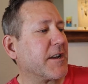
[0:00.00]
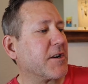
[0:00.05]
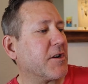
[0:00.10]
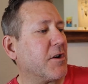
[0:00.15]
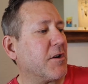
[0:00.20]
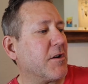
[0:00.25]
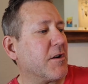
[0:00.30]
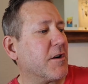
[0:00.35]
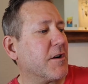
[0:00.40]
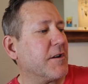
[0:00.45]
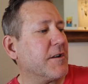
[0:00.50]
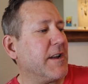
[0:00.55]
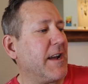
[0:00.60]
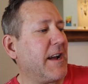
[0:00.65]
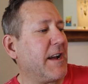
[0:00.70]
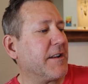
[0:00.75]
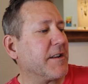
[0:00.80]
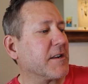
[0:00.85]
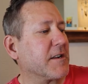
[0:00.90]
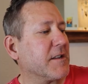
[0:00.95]
a card,
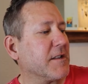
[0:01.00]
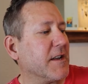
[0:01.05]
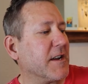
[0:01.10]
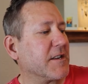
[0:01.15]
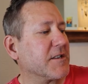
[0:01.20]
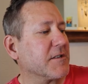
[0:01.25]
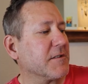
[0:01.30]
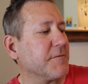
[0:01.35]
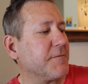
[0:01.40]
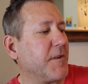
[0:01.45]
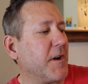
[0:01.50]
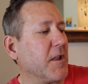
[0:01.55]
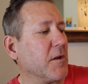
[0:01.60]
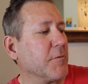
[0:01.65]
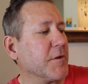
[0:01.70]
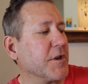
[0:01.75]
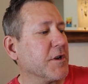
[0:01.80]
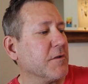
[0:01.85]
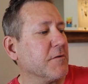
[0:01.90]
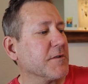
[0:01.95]
add a collection,
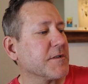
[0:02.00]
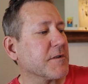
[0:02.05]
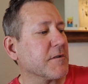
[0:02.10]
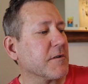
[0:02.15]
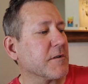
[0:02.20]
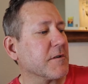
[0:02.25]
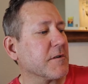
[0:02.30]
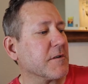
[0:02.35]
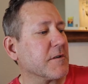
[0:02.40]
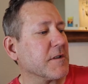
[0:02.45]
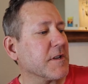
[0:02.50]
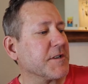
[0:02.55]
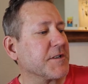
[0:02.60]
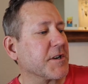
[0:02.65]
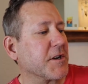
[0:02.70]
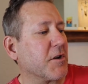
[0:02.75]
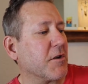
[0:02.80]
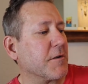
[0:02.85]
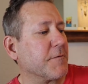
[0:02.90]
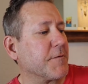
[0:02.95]
follow a user, list a
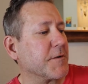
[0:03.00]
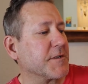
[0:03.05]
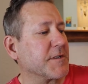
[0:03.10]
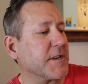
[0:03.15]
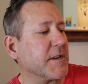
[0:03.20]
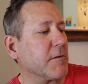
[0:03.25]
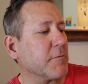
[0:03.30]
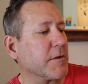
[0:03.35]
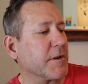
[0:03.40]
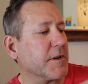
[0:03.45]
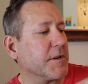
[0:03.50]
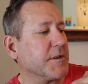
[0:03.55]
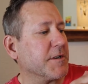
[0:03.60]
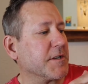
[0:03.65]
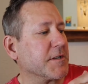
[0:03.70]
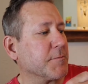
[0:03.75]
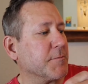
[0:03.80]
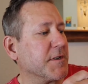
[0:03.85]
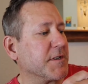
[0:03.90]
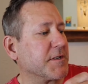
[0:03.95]
card for sale. We're going to
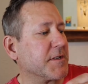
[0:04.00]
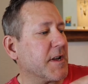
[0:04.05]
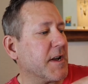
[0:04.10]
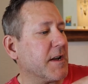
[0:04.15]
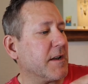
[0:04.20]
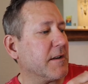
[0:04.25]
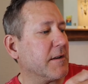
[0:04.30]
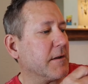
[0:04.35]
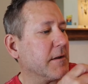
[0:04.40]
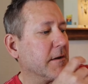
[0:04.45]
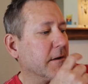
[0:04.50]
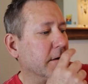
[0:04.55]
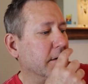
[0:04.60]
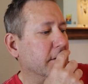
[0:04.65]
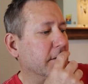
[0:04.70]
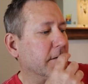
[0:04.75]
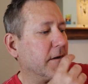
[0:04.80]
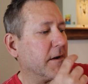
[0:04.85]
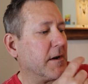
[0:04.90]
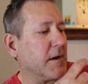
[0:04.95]
dismiss that.
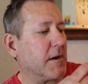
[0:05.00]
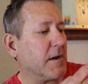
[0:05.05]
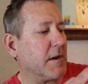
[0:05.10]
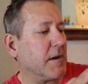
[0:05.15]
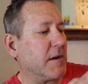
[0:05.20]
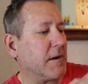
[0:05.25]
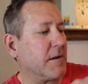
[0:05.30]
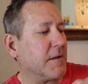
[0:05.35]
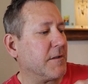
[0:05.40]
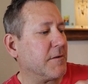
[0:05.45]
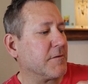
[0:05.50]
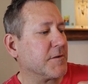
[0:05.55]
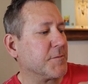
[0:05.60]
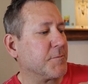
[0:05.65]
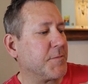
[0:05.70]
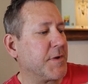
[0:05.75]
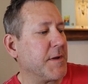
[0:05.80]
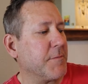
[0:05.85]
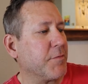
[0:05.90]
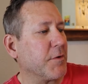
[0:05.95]
Uh, there's
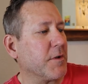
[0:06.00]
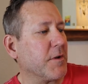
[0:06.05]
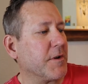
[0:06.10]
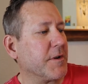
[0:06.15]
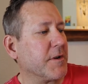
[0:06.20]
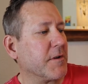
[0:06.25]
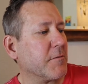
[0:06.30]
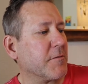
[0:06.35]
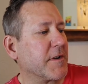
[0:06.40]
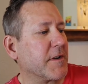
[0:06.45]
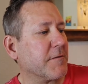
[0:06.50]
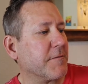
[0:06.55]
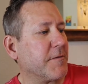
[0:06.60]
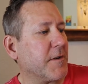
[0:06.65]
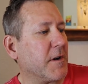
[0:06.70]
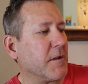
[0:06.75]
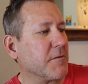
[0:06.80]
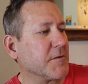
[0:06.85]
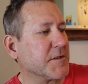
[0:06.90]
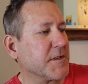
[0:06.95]
people on here we can
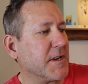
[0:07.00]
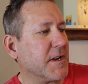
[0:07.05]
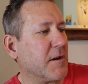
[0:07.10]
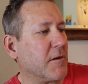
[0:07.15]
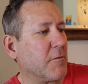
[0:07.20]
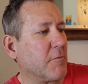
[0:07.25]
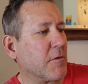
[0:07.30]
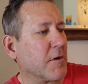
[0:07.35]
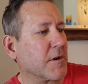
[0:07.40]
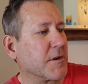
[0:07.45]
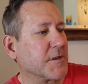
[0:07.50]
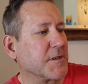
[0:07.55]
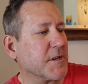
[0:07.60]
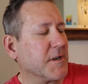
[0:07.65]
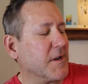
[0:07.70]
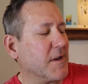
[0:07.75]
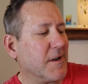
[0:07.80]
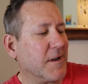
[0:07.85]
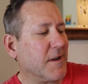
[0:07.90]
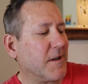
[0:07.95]
follow. See how it works.
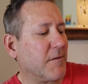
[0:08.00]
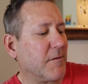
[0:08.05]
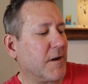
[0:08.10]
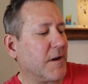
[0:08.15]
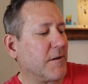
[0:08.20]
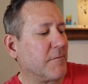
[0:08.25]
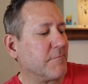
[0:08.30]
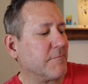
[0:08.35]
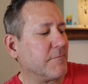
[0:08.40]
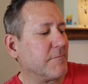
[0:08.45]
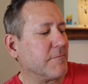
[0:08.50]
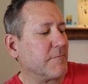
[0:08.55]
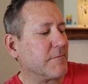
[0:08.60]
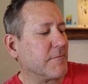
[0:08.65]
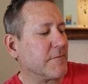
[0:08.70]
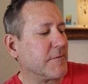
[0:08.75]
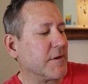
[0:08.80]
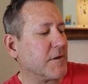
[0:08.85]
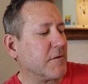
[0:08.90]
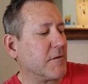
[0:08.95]
I don't, I don't,
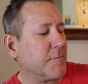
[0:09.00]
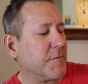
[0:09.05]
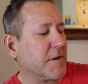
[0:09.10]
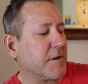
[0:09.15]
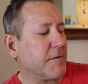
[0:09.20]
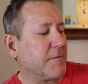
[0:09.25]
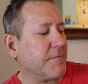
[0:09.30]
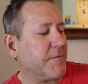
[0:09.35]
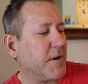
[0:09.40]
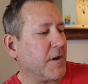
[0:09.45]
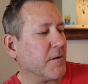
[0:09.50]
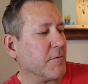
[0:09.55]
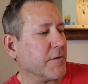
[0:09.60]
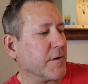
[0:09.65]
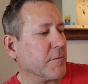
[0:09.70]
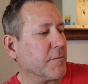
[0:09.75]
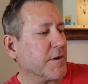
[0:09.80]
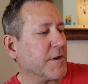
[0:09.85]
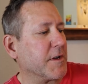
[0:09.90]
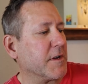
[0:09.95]
no, I'm not going to follow
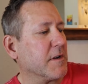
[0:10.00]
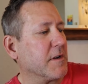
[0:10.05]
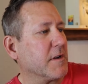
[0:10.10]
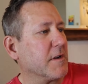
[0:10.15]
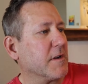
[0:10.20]
anybody.